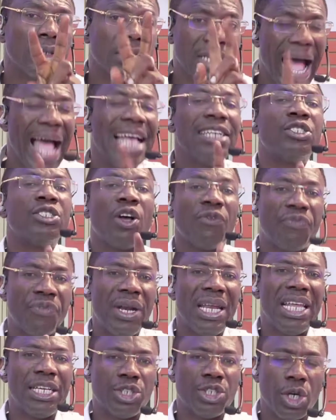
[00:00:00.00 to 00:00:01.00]
kinds of
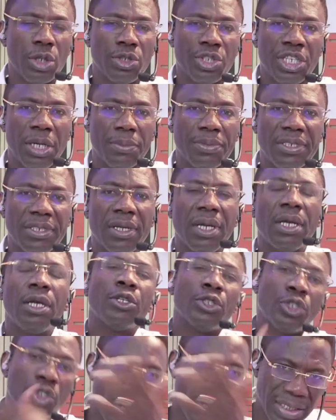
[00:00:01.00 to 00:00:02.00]
relationships:
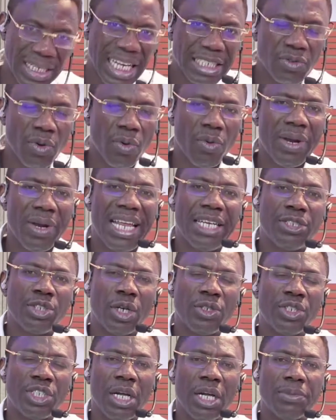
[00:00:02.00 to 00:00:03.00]
successful
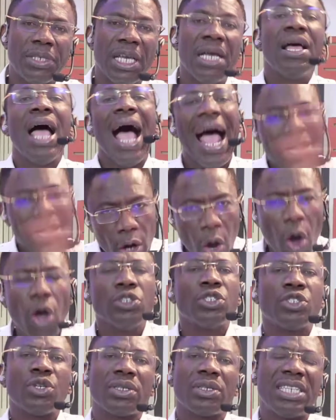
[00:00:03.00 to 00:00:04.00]
relationships and
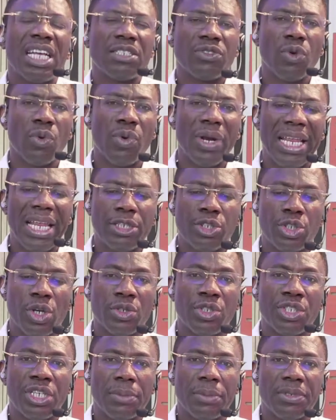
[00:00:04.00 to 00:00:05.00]
unsuccessful
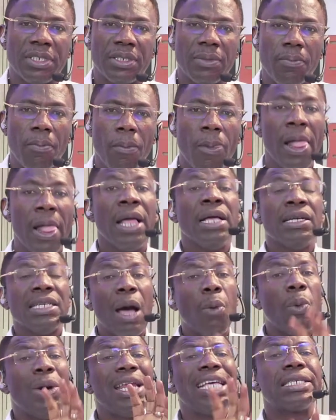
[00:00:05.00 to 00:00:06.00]
relationships.
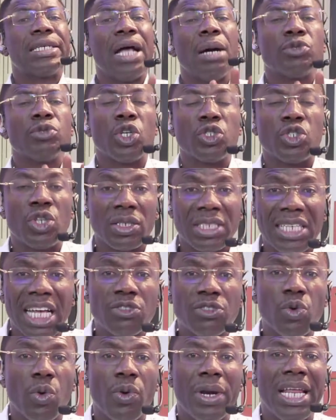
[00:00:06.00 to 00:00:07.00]
Now, when it comes to
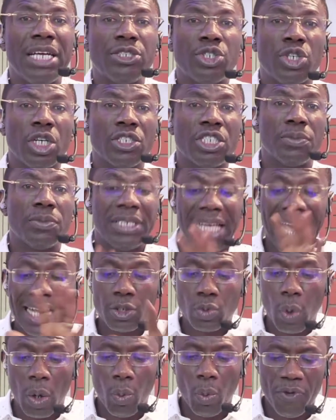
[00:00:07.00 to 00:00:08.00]
successful relationships,
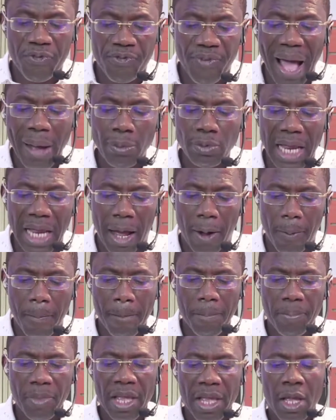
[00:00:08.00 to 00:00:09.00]
here's what we found out.
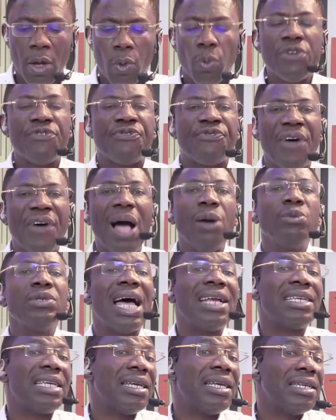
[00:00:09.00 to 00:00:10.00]
We found
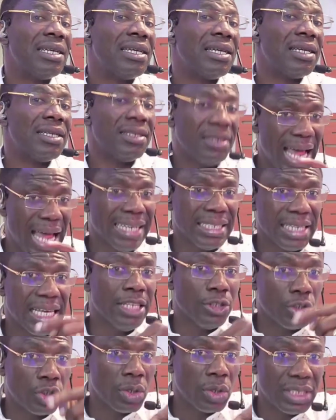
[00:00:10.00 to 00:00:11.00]
out that
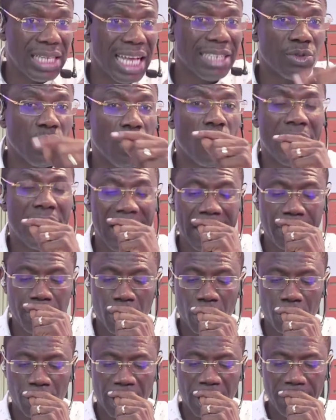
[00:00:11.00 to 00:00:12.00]
in successful
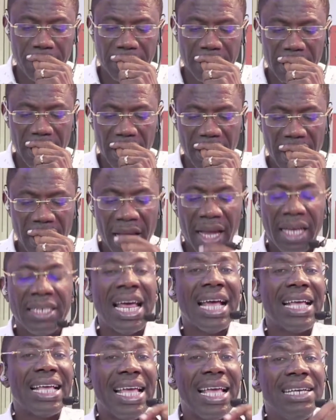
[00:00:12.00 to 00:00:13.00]
relationships,
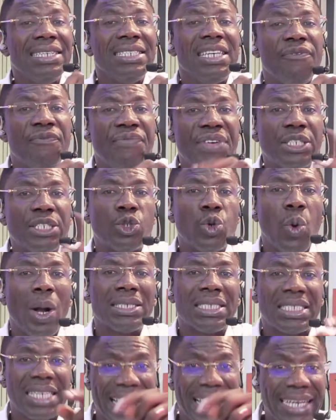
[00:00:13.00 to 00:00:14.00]
the
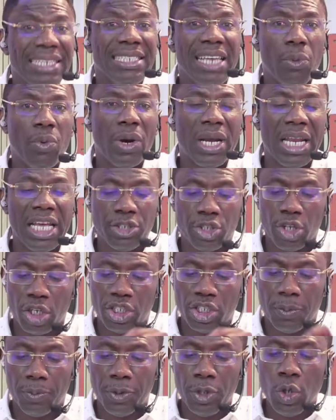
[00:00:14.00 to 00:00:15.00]
individuals in the
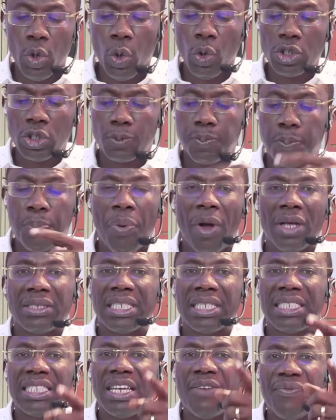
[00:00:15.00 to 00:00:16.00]
relationship use
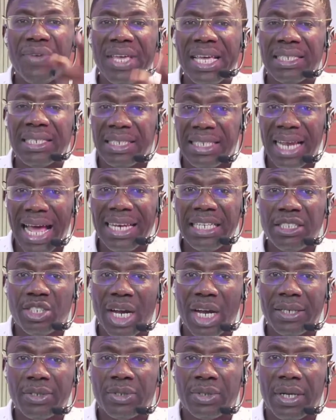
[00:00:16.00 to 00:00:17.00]
positive
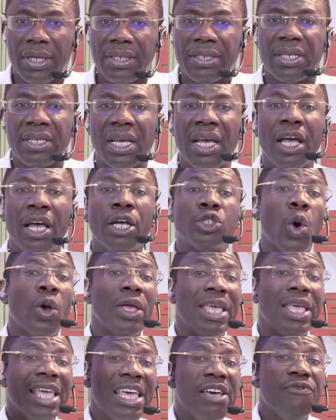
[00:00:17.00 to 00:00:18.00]
intelligences to
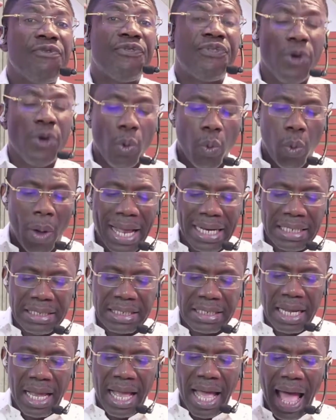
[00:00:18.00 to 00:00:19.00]

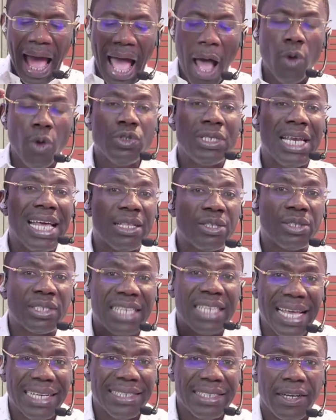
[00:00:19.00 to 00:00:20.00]
influence how they
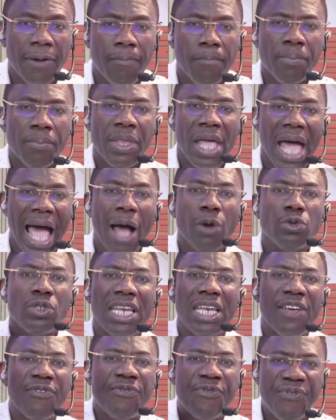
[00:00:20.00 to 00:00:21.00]
think, how
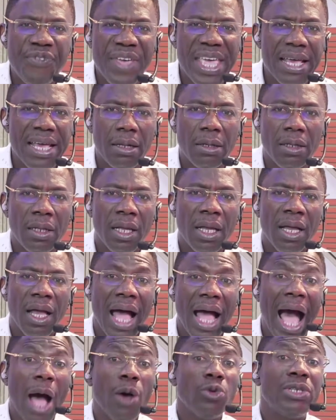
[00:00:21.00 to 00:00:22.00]
they feel,
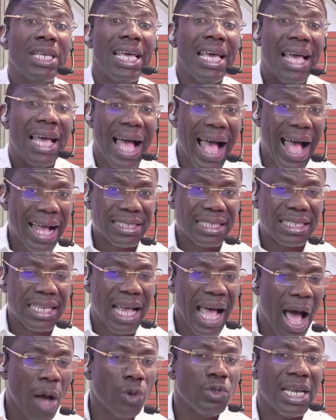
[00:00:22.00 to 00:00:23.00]
how they act,
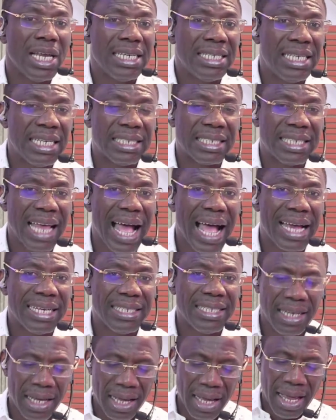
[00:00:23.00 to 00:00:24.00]
how they
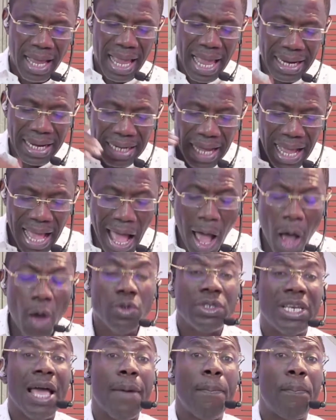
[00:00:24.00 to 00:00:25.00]
decide, and how
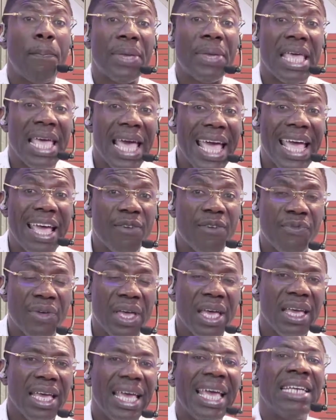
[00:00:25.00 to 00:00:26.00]
they behave
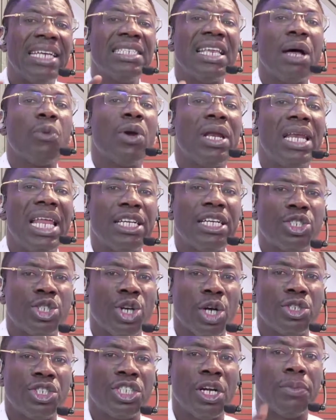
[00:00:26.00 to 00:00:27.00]
in the
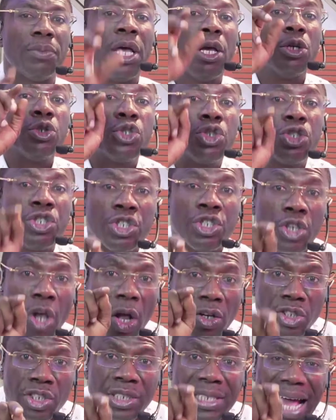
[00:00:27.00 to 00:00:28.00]
relationship,
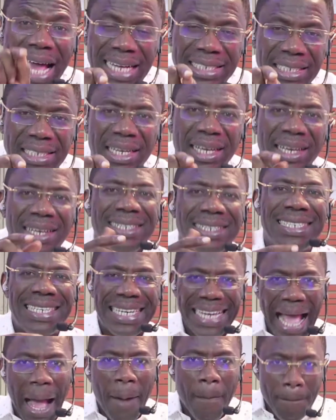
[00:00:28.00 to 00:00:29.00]
such that
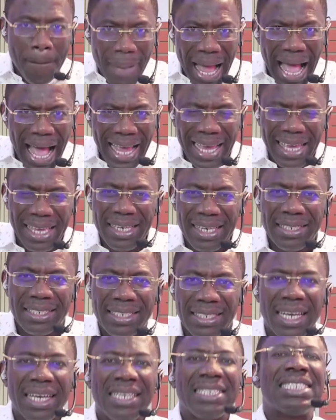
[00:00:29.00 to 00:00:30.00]
their
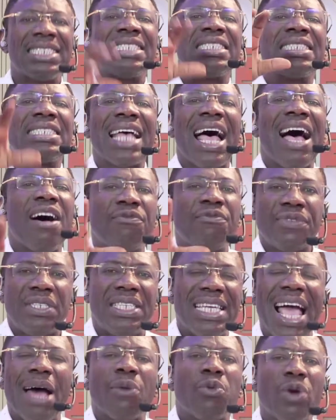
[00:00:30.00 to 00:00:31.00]
minds serve
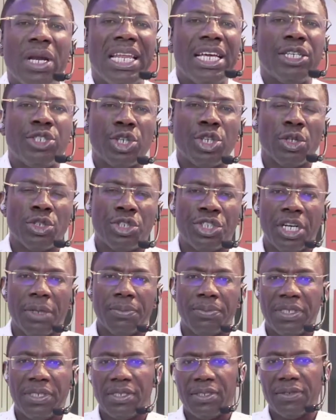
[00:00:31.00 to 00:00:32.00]
their
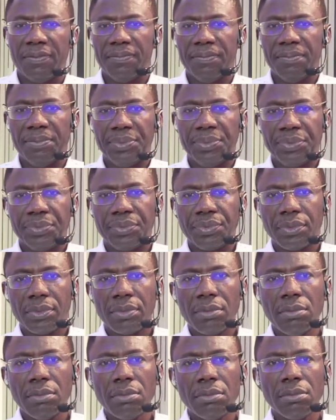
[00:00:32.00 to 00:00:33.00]
relationships.
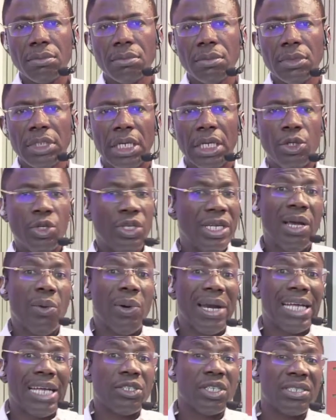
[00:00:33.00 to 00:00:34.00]
You did hear
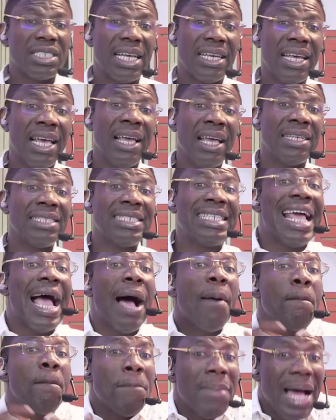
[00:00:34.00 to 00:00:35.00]
what I just said?
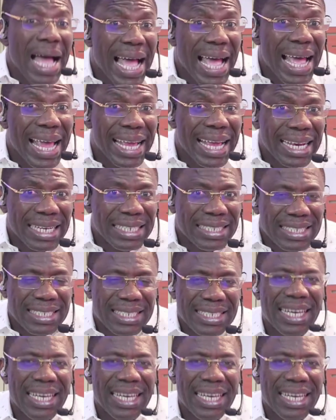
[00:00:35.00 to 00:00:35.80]
Their minds